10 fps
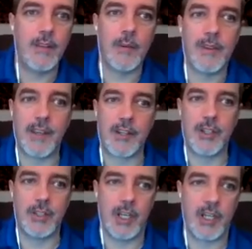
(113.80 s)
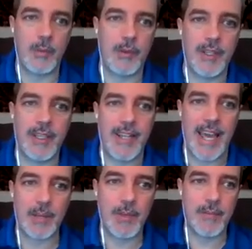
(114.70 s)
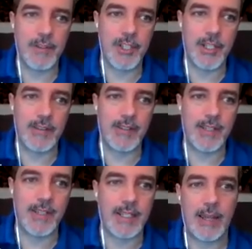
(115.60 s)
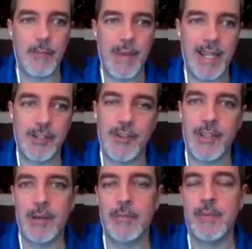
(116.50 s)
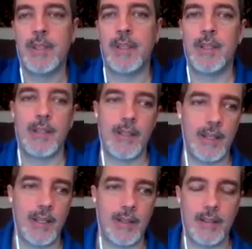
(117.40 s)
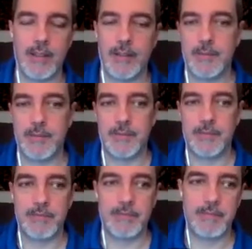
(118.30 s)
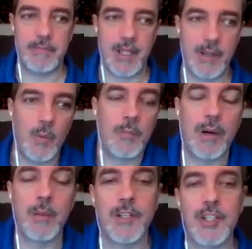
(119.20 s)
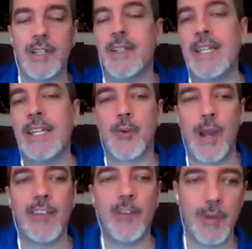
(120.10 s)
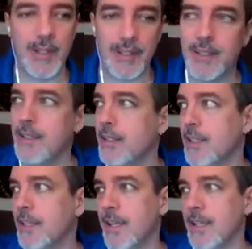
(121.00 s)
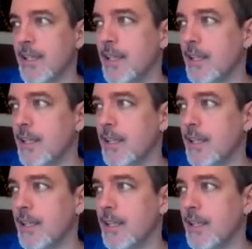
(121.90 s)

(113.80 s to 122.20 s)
So in this section, I'll talk about the anatomy of a sheet set, how to manage them, and what publish and e-transmit can